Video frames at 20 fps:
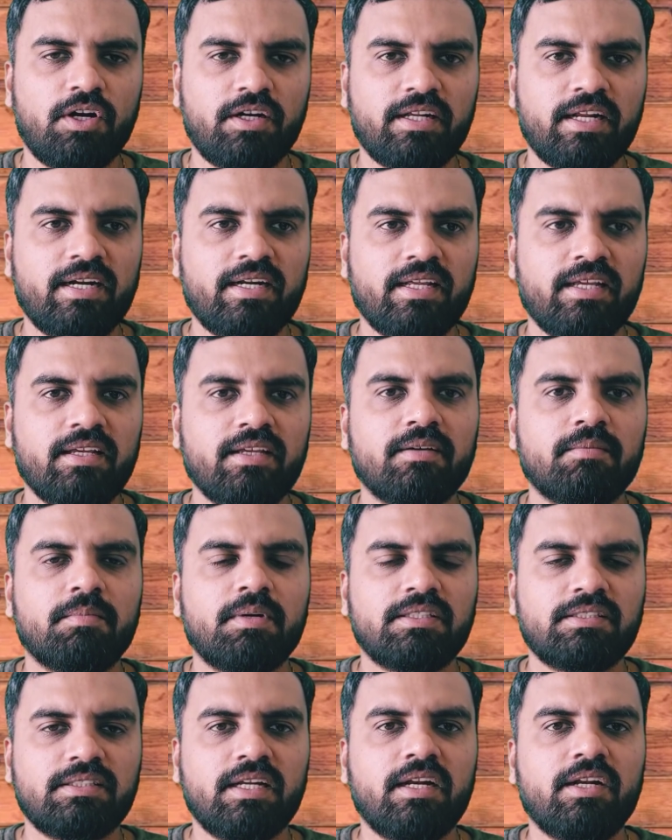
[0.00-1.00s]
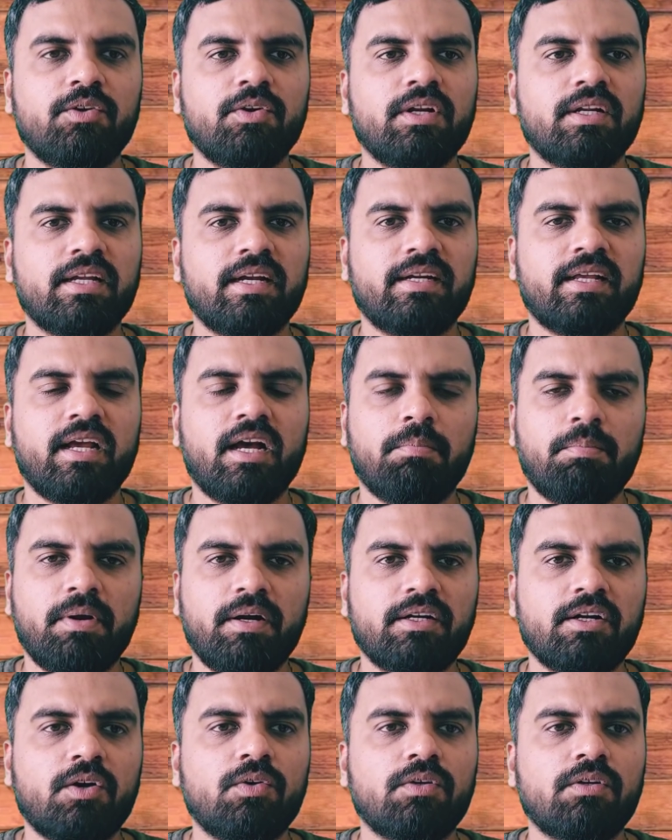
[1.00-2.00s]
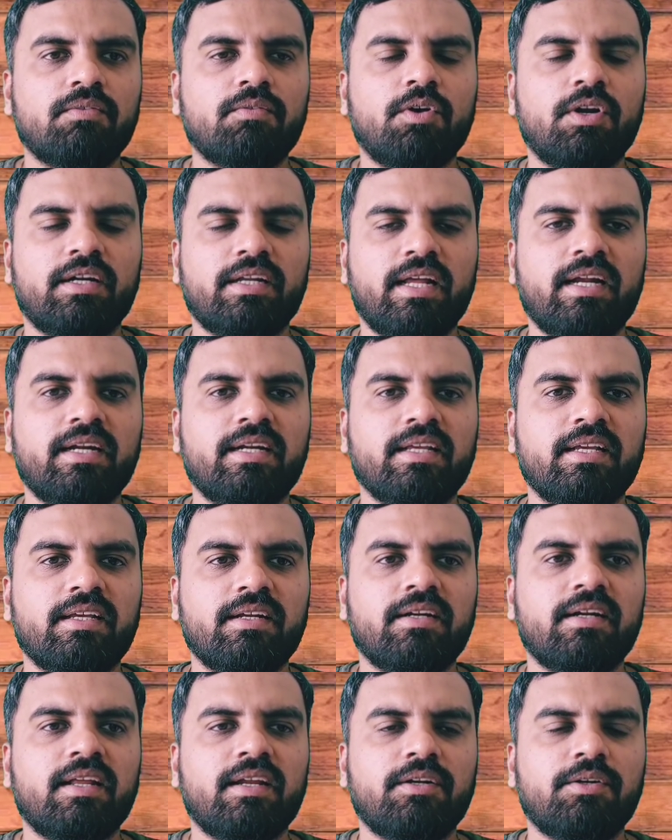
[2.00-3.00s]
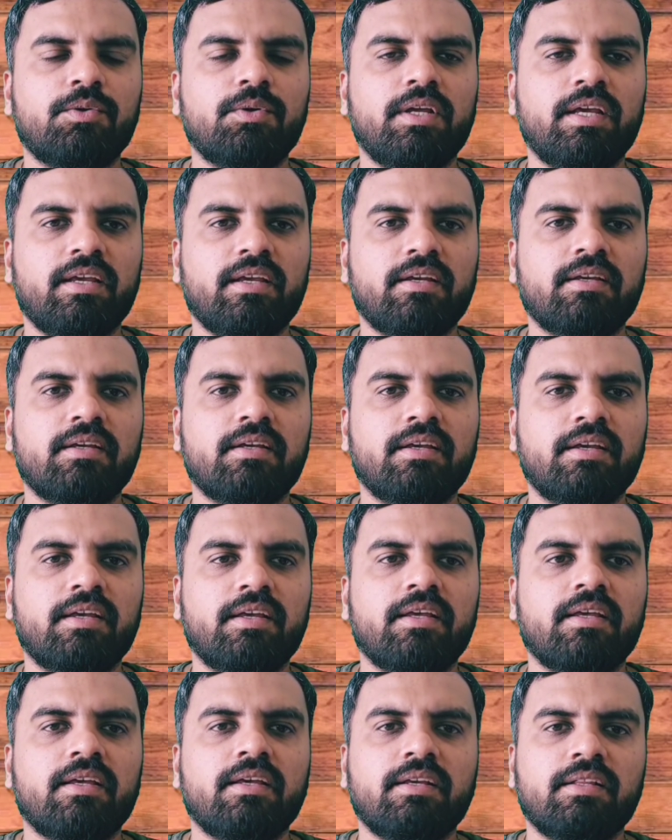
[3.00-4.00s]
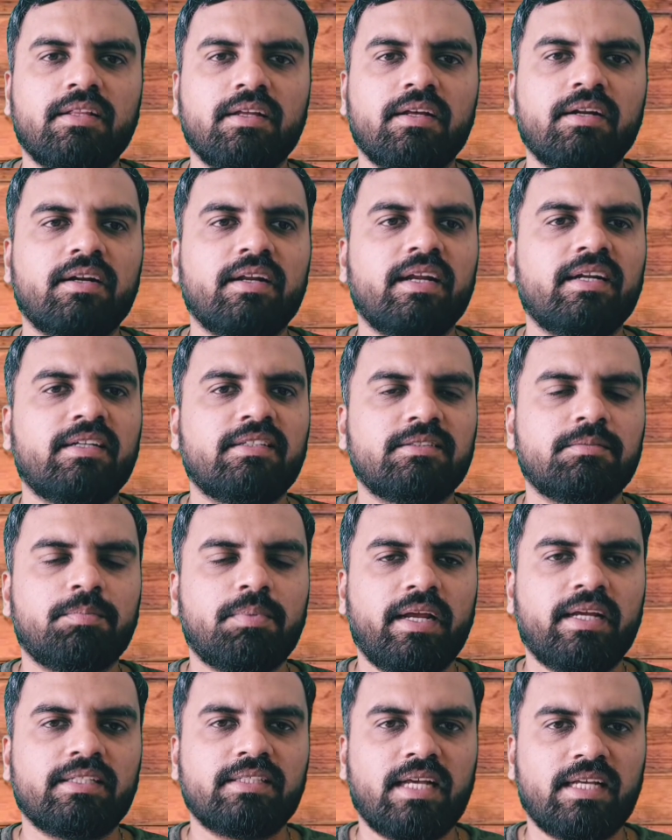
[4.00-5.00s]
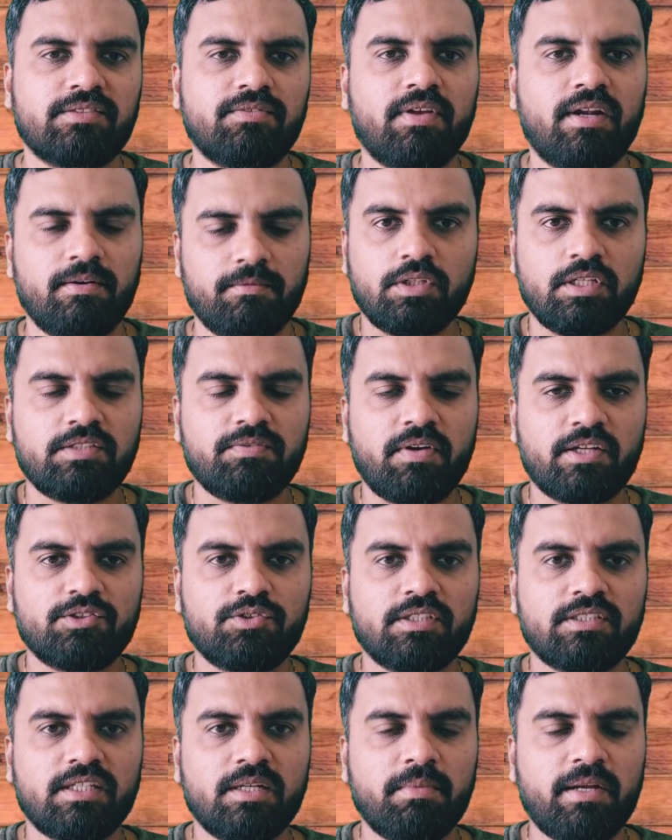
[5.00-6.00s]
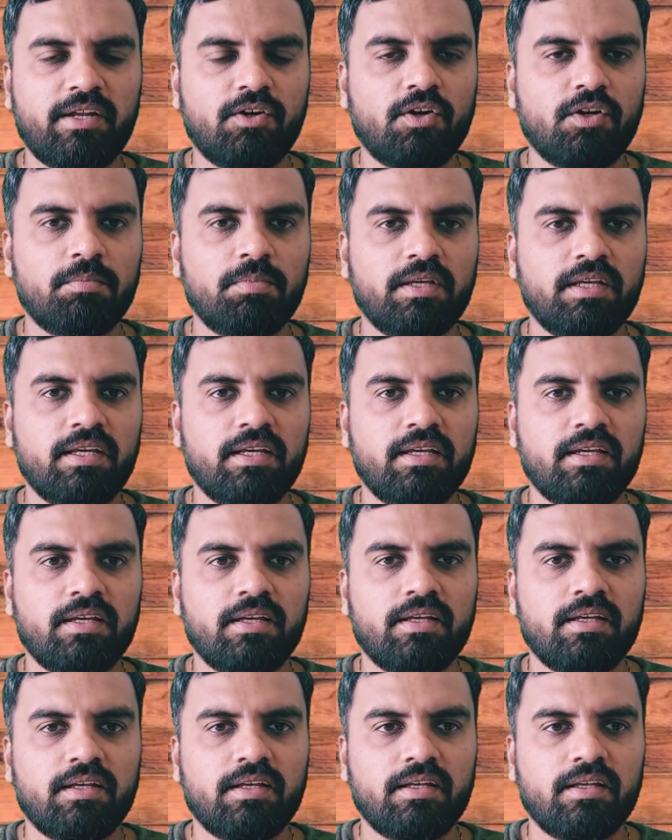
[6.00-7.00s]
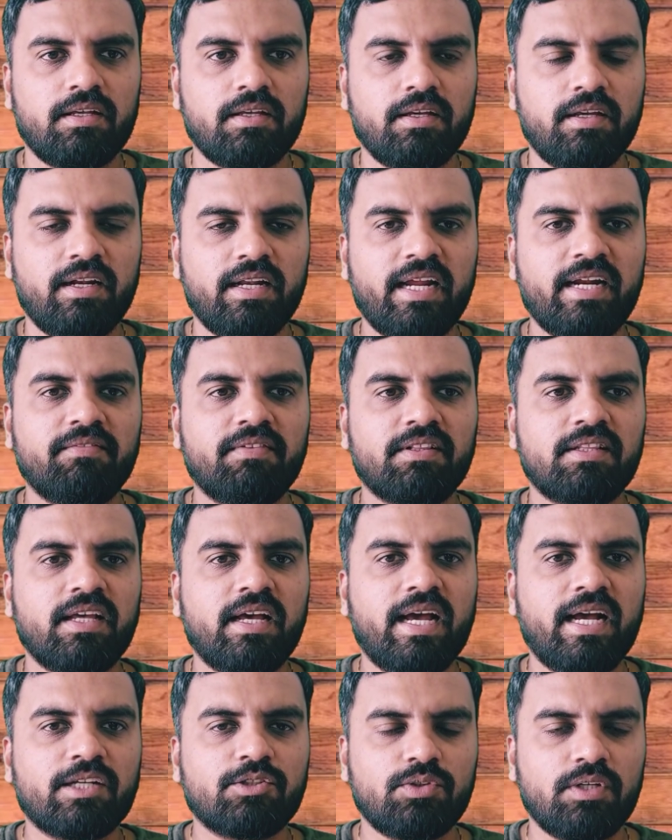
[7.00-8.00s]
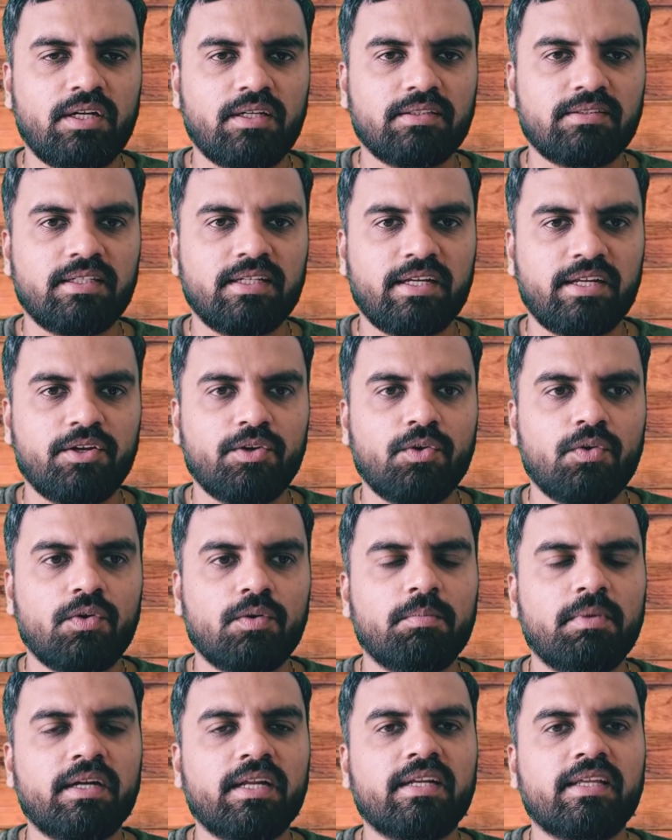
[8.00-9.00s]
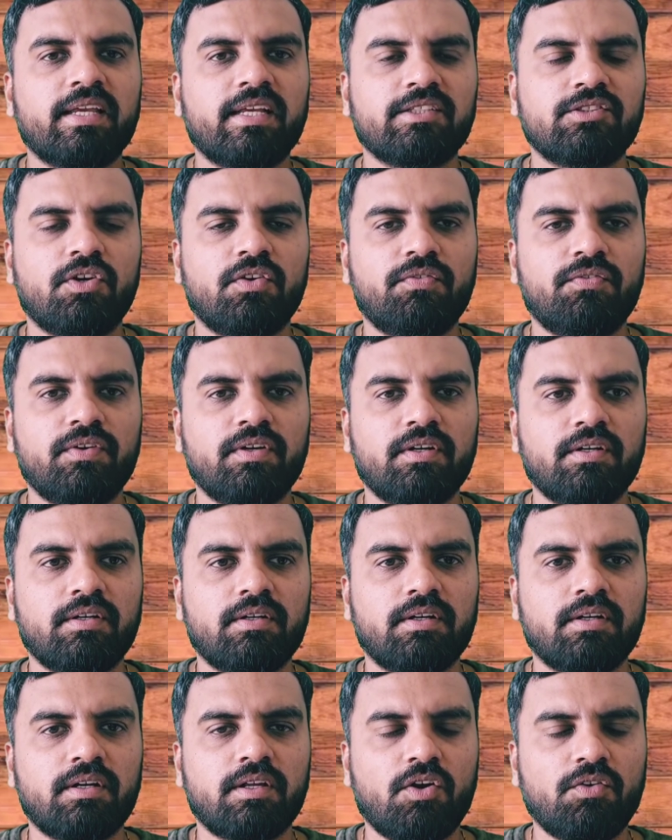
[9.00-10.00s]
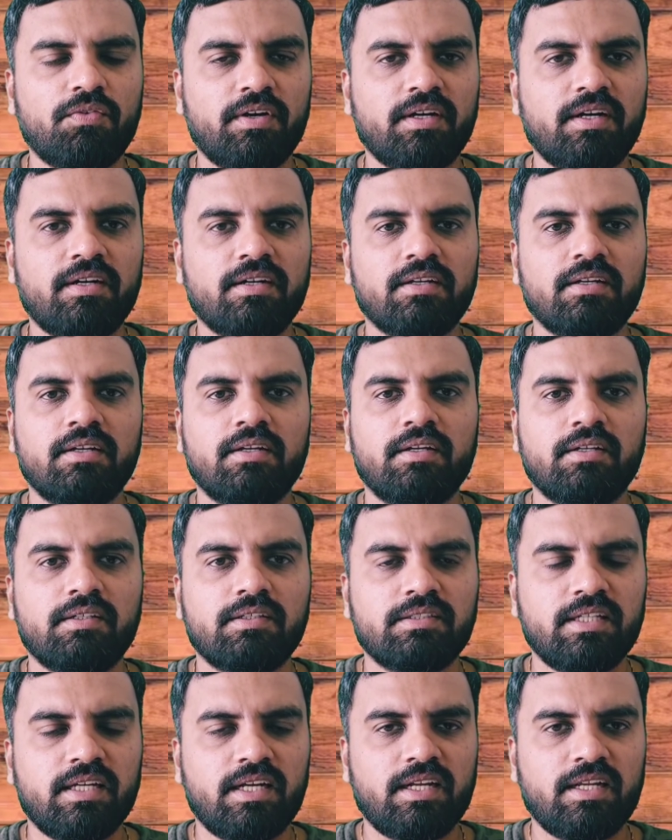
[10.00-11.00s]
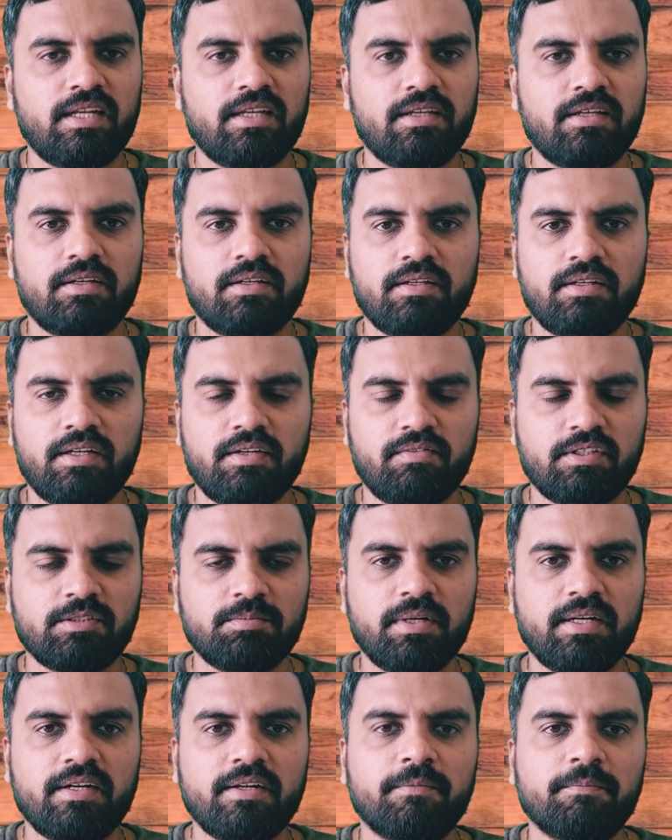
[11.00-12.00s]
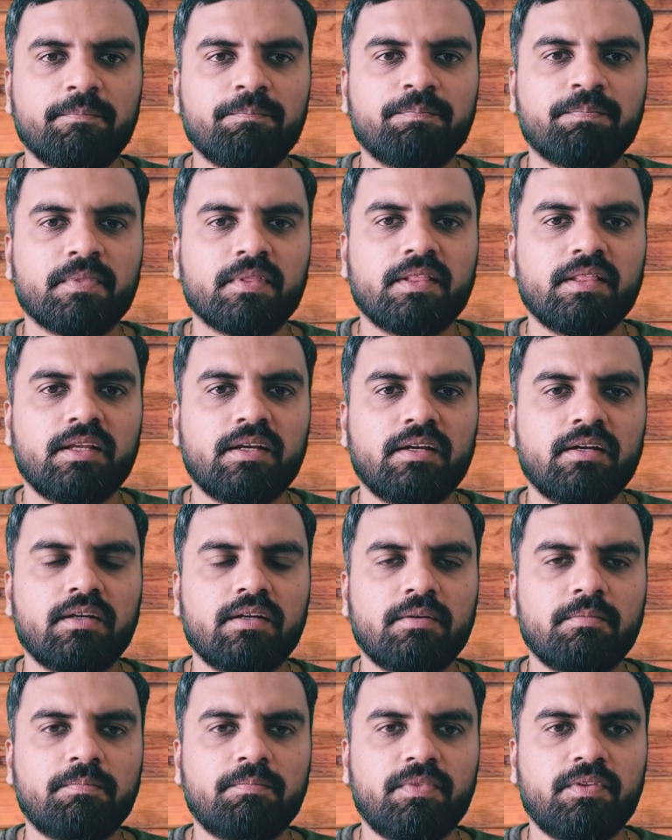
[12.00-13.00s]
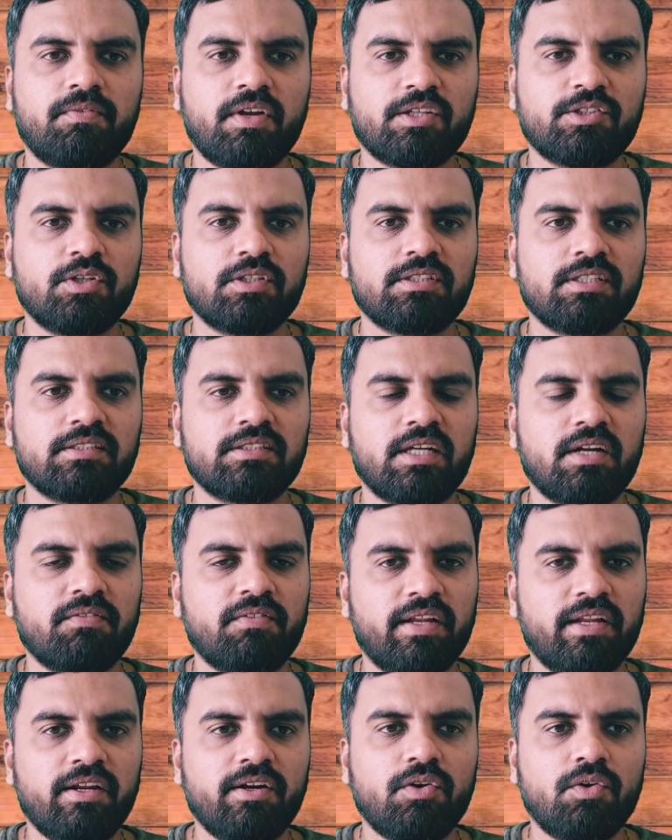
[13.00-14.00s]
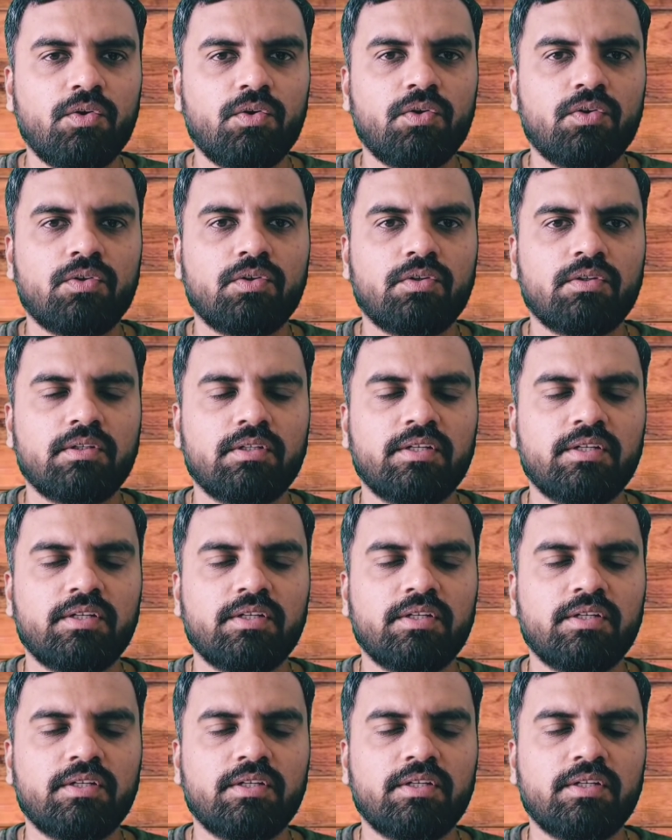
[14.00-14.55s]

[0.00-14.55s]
volatility, but still you will get a up and down volatility day to day in the REITs price as well. So this fluctuation may not be in line with the actual scenario, but in case of crowd-funded CRE investment, the fluctuations are very low.